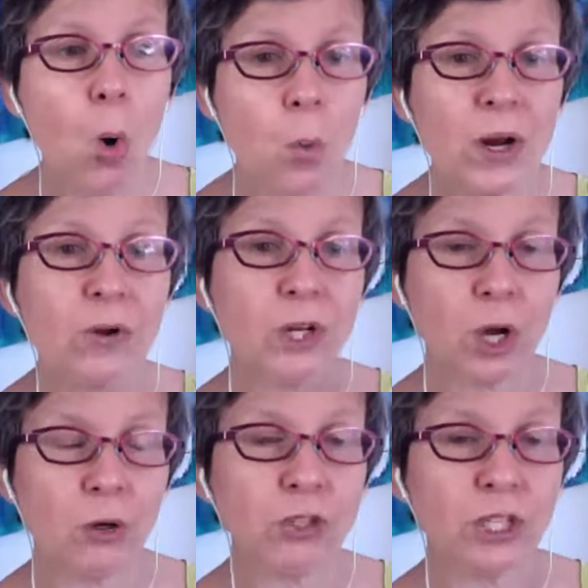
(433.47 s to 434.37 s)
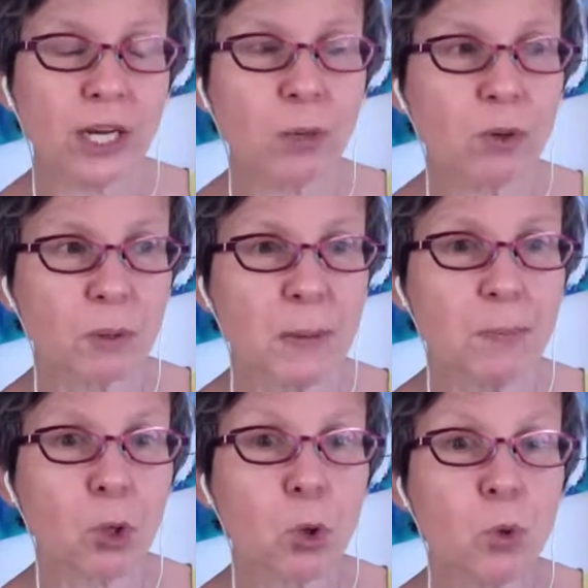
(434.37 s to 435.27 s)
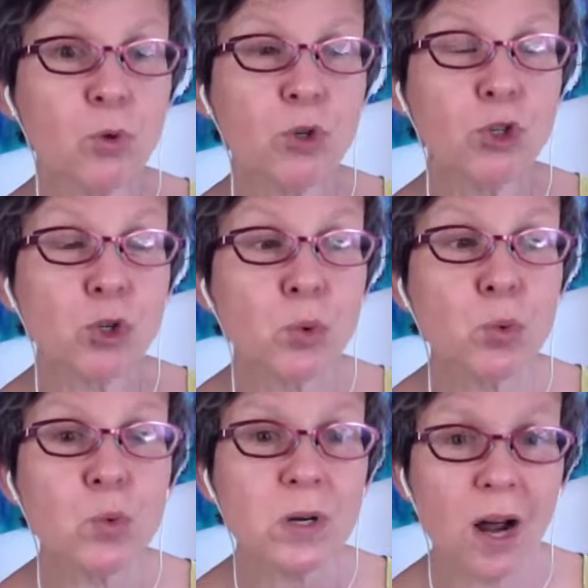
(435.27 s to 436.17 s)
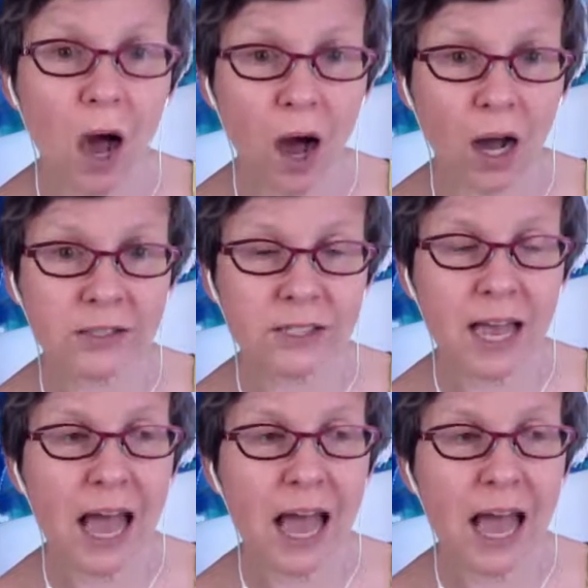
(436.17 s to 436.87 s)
we are negotiating with people who do not